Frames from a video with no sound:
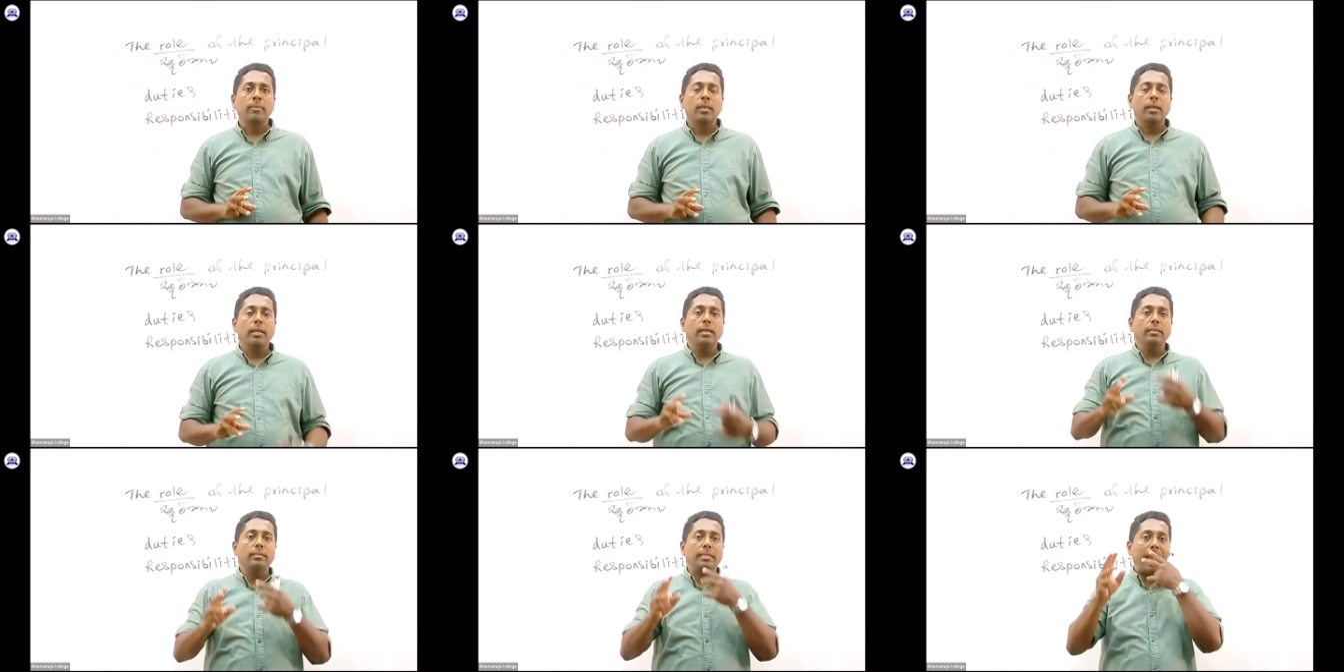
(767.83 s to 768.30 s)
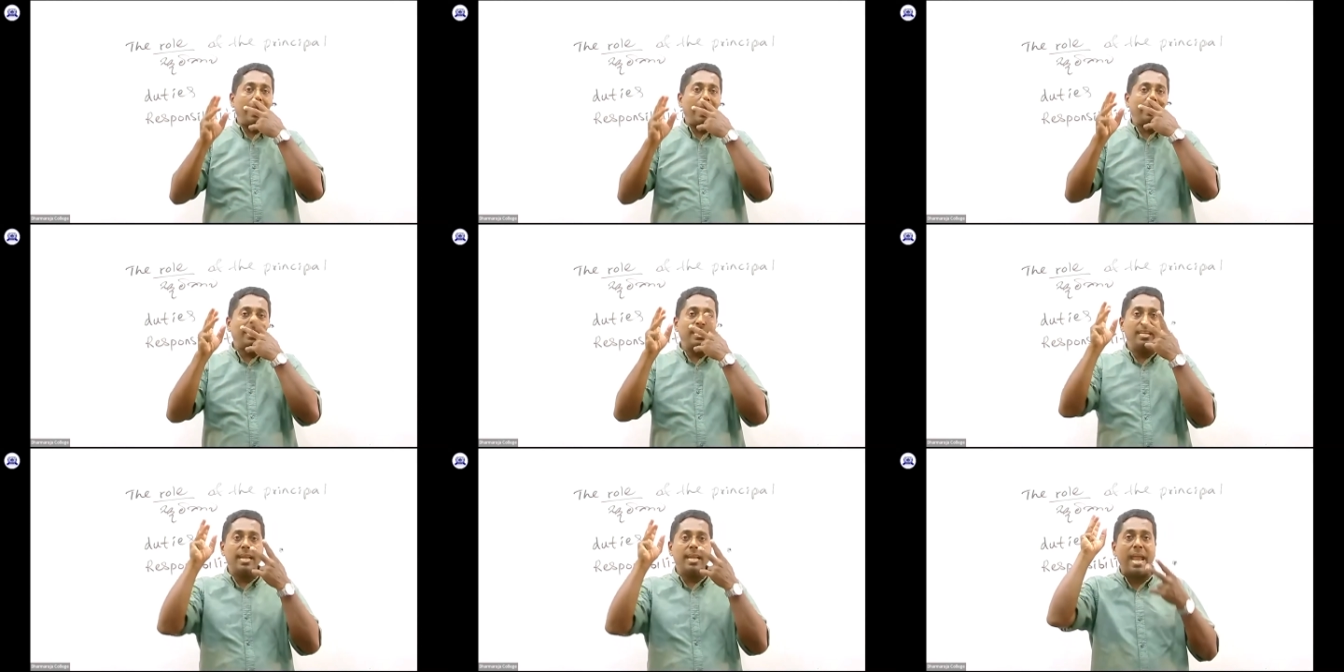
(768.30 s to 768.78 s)
He is
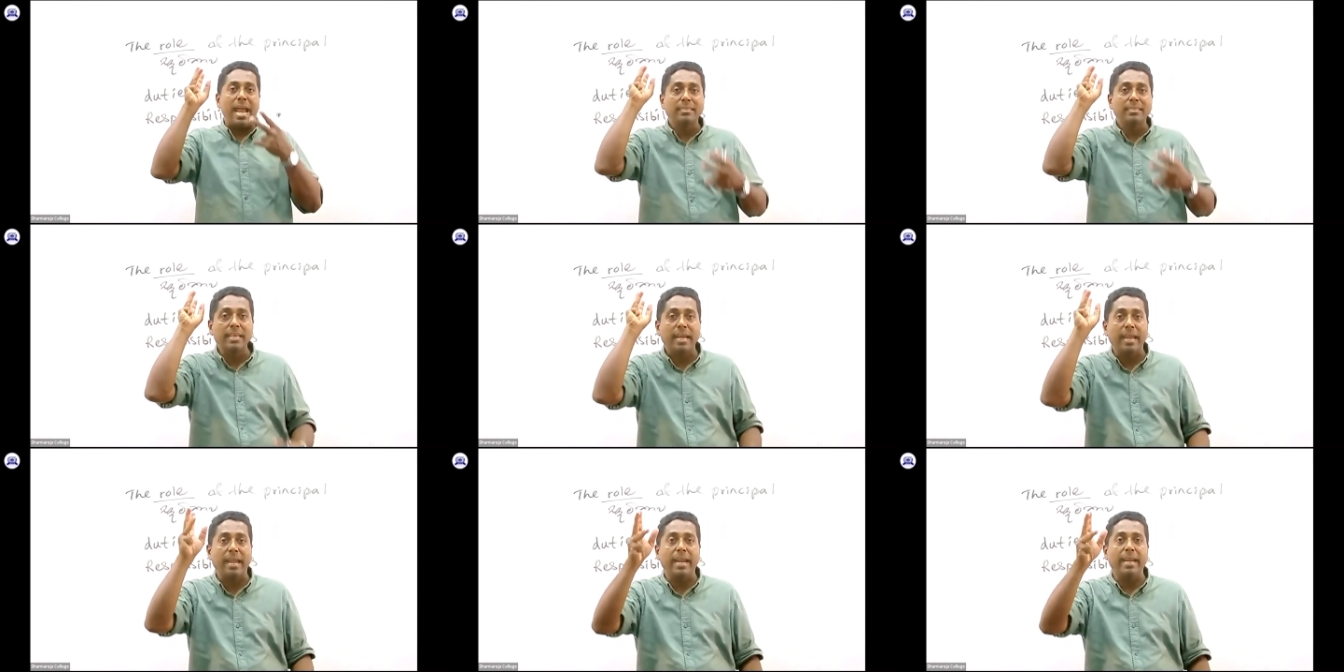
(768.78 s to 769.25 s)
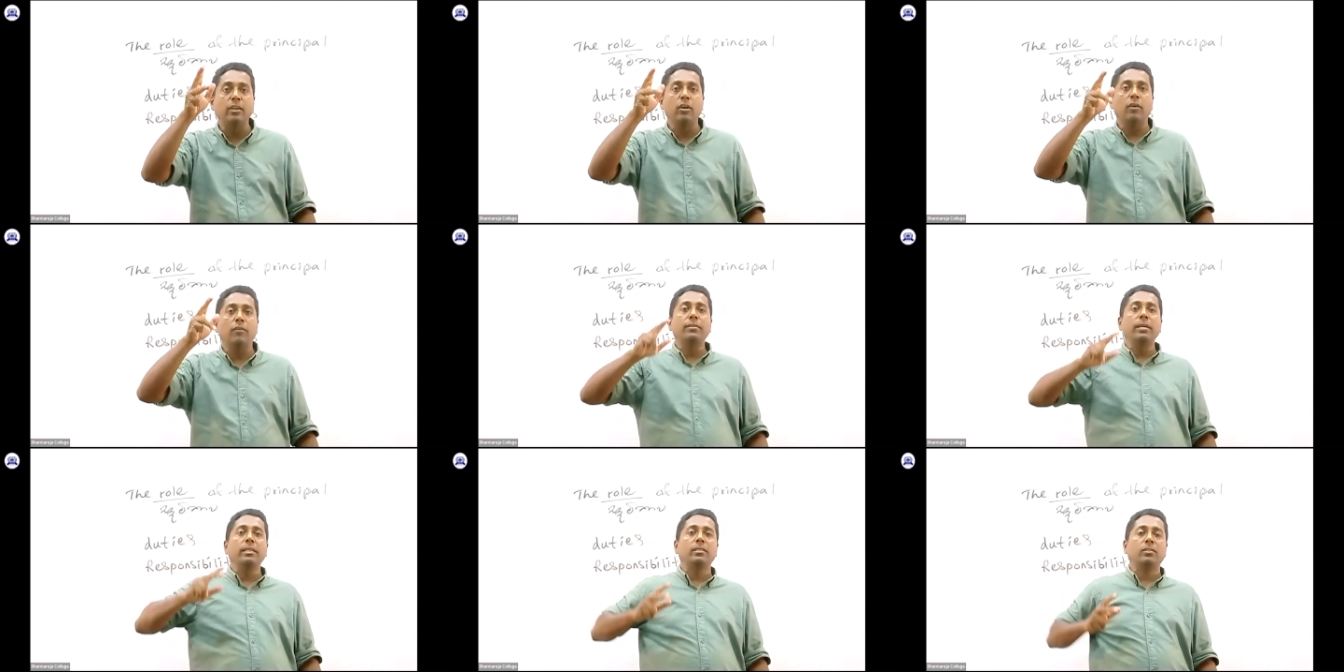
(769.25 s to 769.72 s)
acting as the head
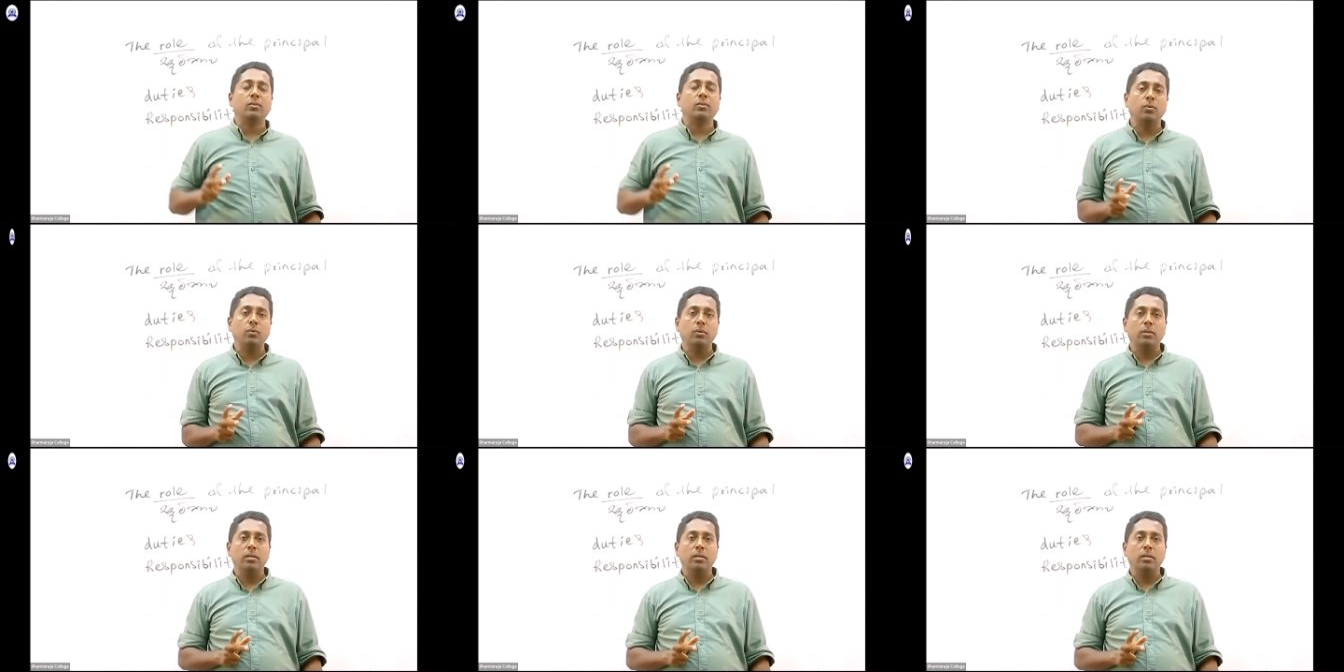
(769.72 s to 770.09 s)
of the school.